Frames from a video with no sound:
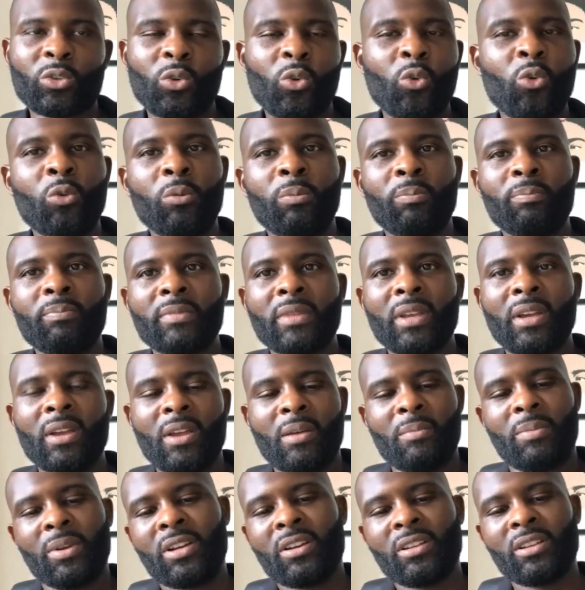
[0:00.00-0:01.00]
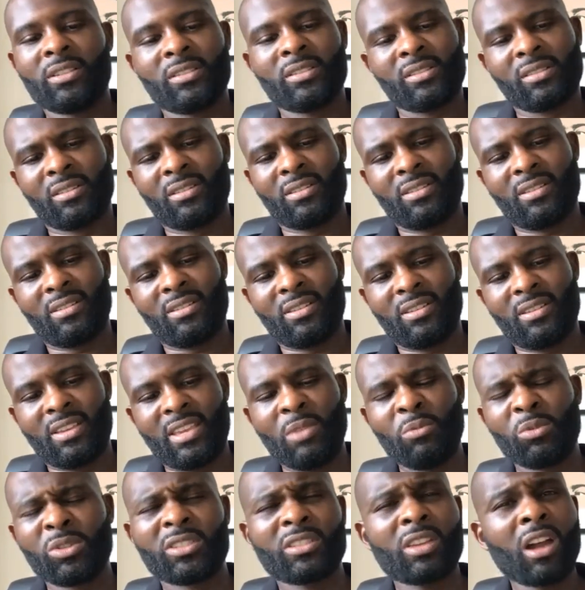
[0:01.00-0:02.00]
all. Because
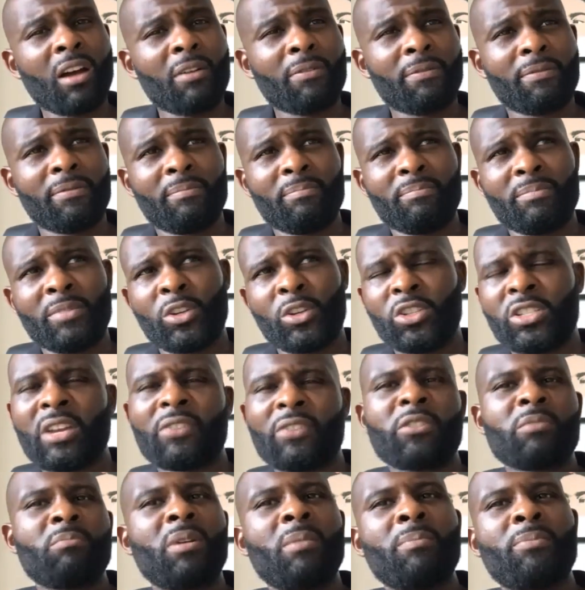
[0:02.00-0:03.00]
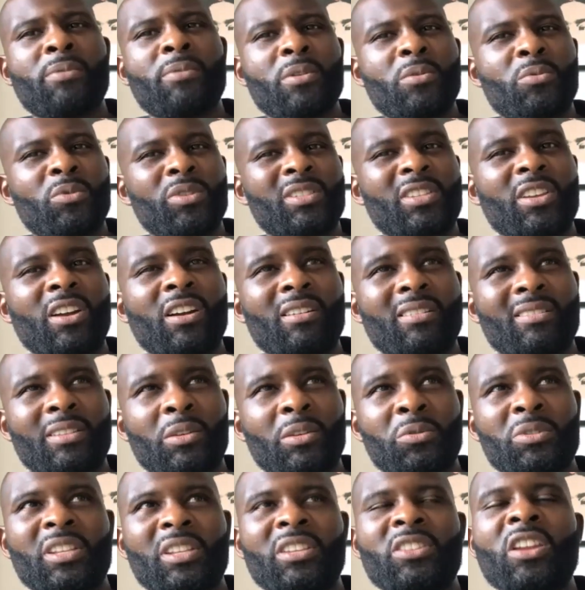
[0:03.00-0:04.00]
it was tough. Because you have to remember, it was the
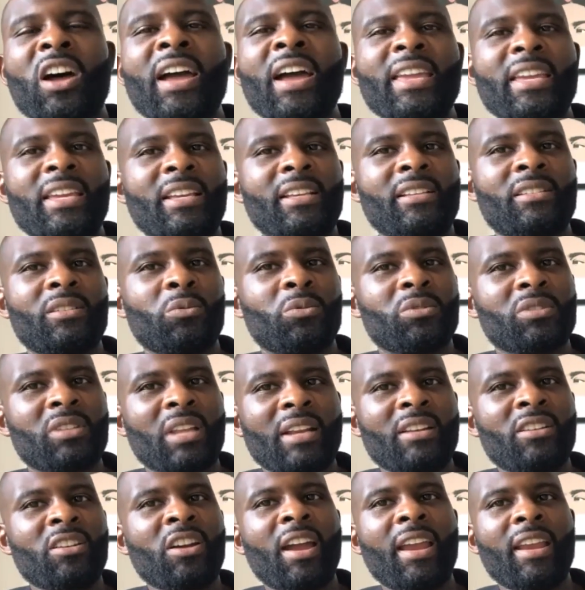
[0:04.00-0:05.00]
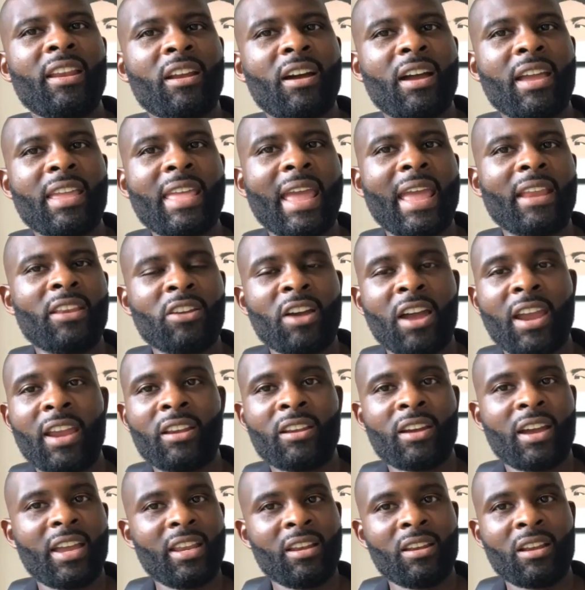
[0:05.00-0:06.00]
90s. It was like 1998,
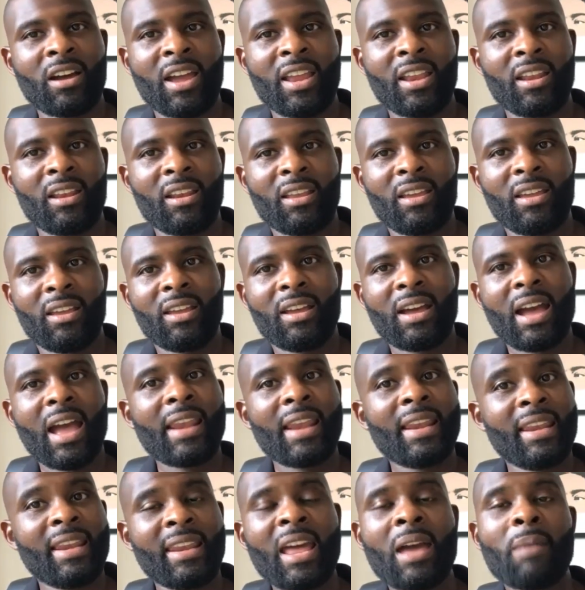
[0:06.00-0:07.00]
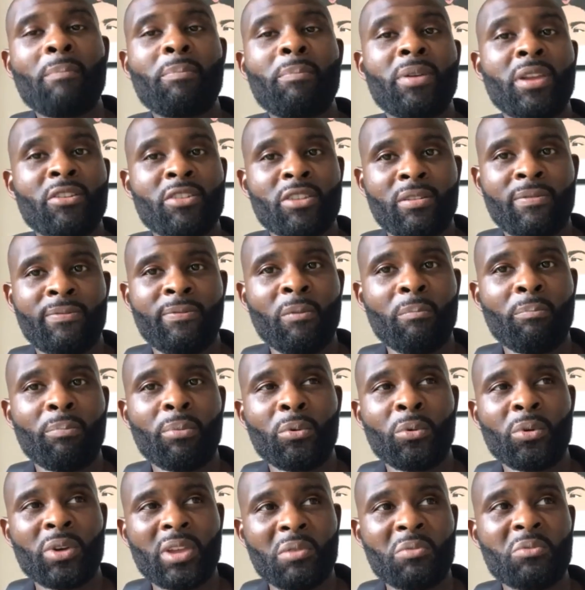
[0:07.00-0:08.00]
1999. And in that period of
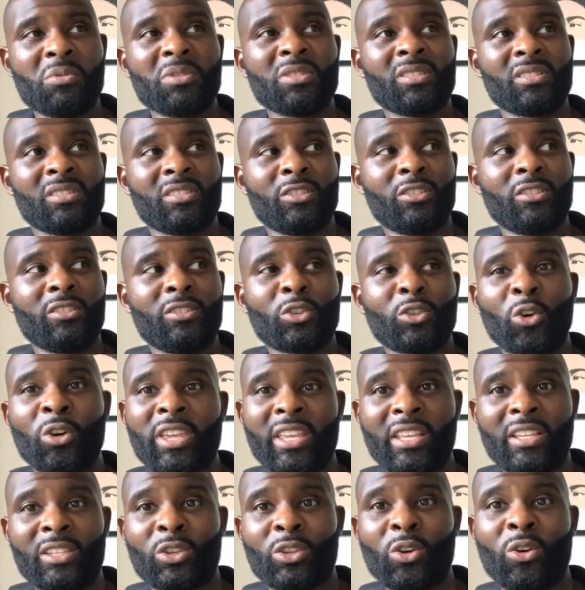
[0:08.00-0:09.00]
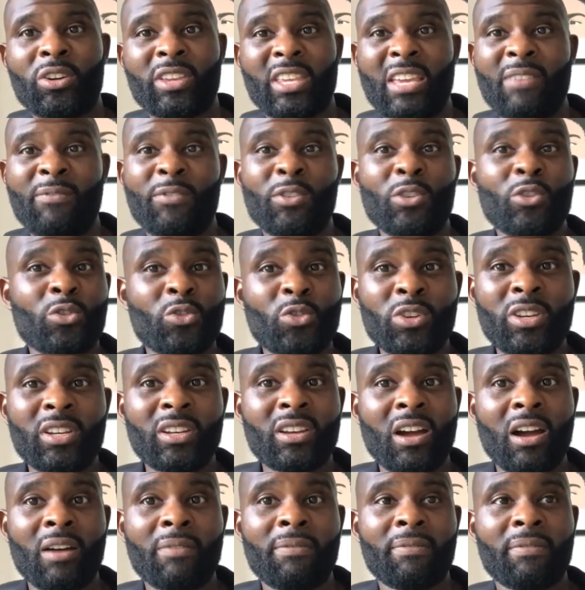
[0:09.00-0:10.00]
football, it was dog eat dog. Either you're good
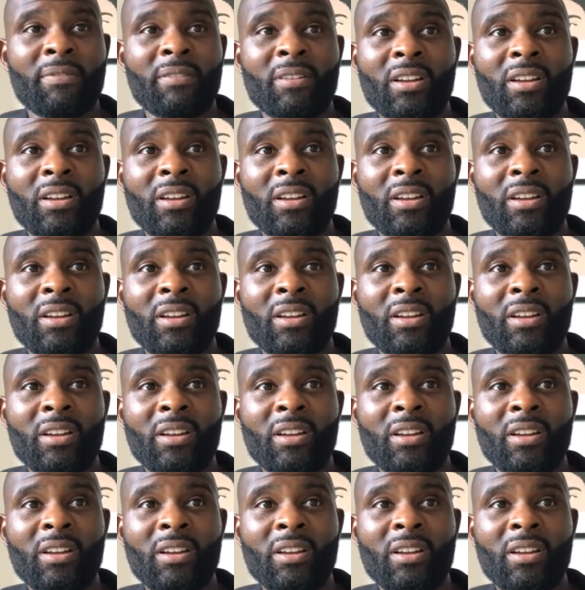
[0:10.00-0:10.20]
enough